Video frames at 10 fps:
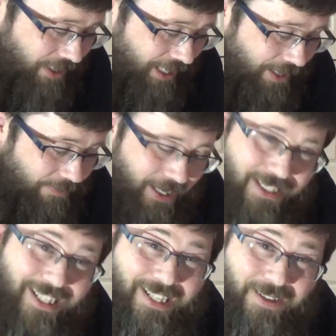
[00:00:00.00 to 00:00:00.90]
anybody
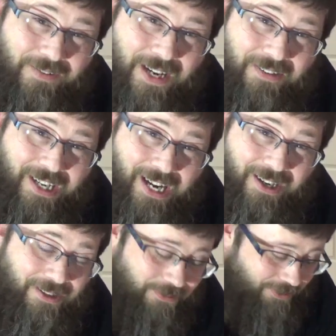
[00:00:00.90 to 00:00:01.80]
say their favorite
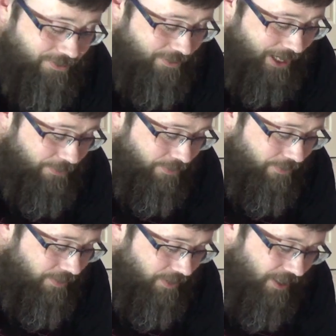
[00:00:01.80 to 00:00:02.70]
character was
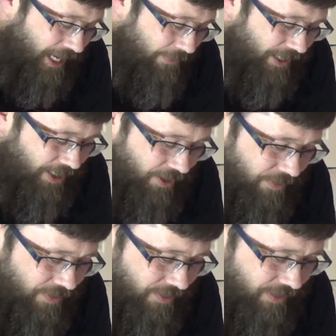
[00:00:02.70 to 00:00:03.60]
Grapple. I mean, I know he
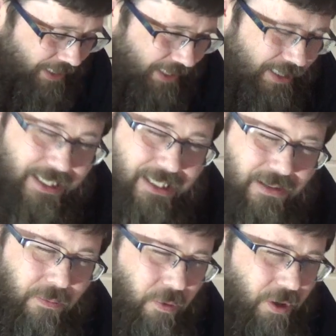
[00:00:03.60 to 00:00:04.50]
was only like in
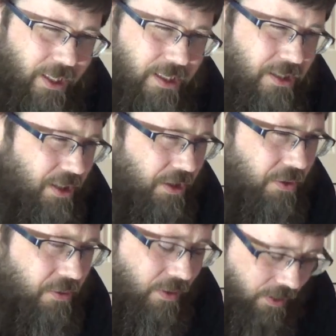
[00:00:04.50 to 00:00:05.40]
season one and
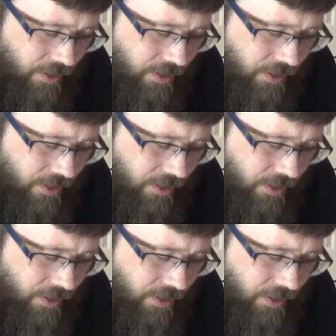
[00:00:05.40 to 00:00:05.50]
two